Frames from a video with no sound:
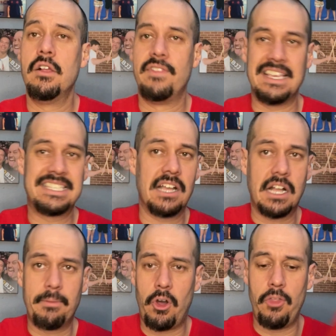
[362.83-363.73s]
They suck
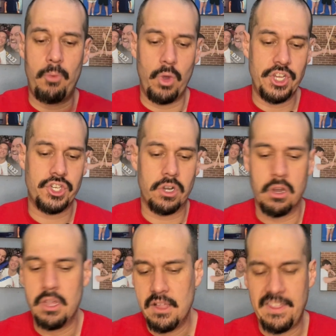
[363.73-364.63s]
up all the moisture.
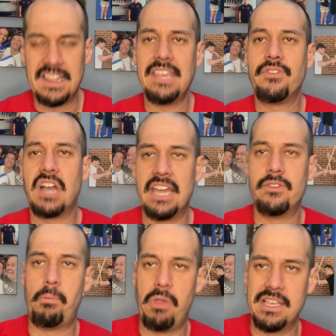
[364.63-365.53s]
They leave kind of a
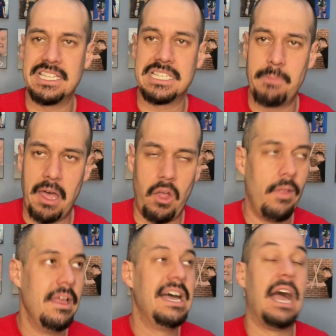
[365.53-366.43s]
pleasant smell.
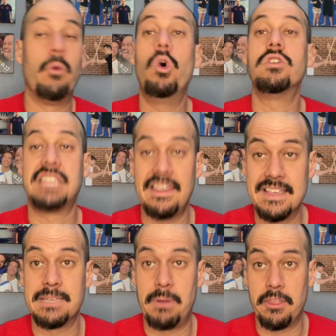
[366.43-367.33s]
I will say
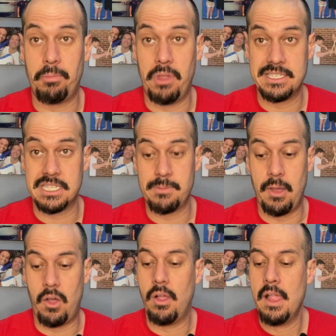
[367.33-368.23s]
this about the pleasant
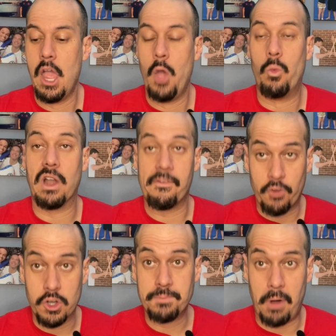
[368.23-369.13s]
smell. When I
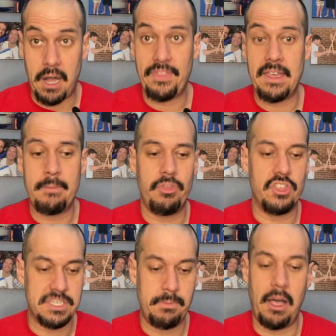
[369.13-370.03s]
first bought them, the
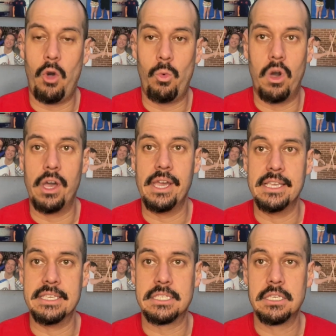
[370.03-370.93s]
smell
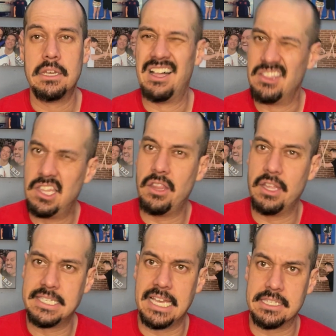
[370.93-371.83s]
was a little
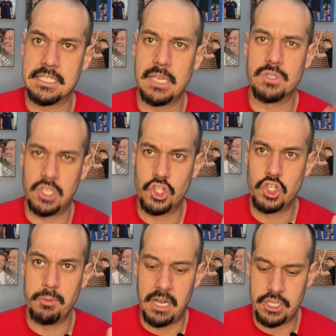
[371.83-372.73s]
intense. It was a little
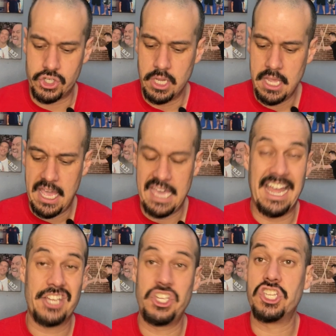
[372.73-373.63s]
too much. And I
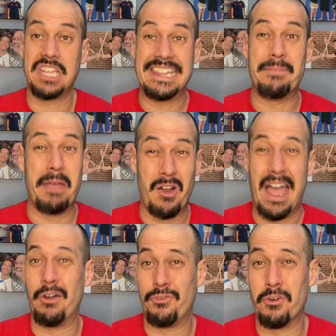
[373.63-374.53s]
actually just let them air
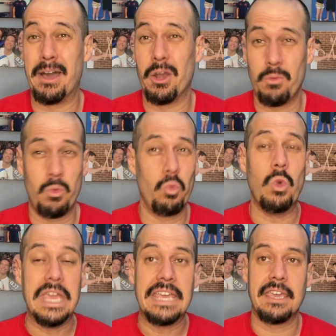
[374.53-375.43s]
out for about a
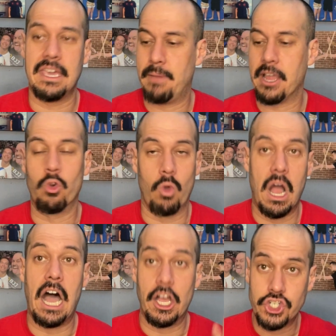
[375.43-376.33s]
week in my
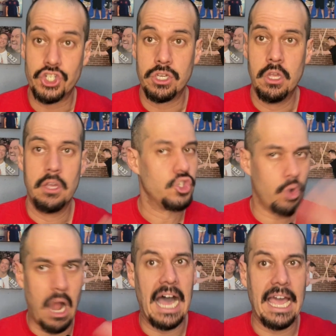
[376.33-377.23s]
garage,
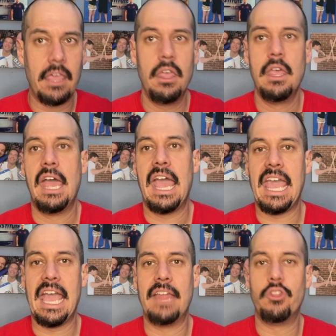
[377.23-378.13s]
dry.
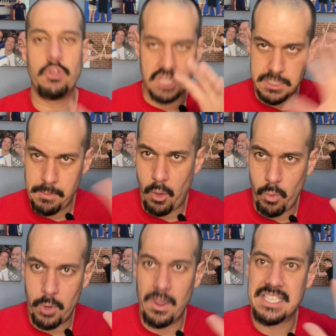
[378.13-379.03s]
And the smell went
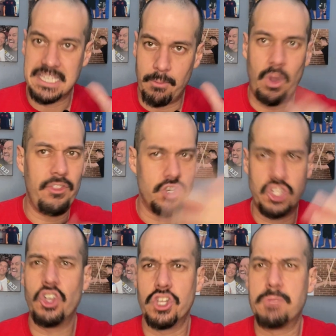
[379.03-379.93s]
away somewhat. There's still
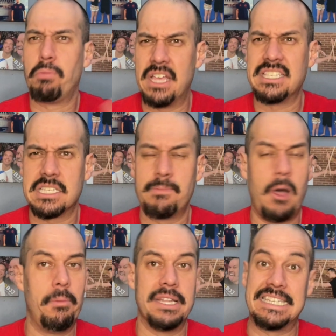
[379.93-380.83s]
a good pleasant smell,
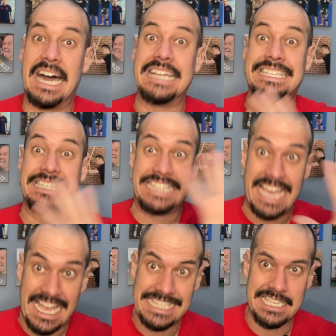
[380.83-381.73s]
but it's not as
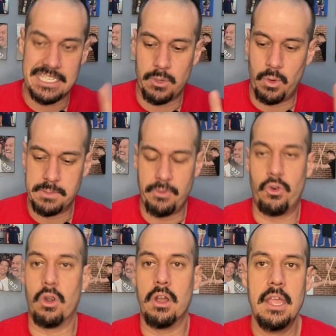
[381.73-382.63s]
intense as it was
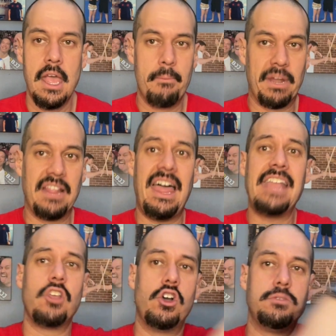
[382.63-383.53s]
before. But I like
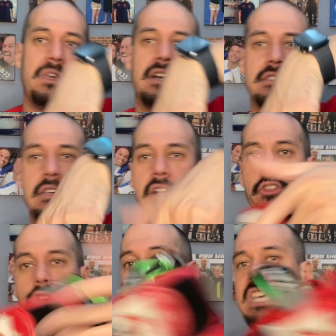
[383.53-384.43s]
those because
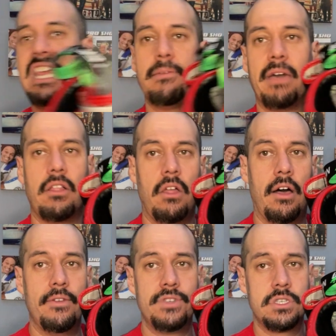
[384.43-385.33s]
they're sitting in my
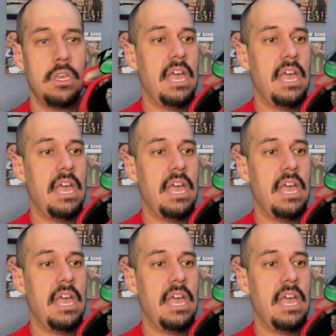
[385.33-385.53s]
gloves.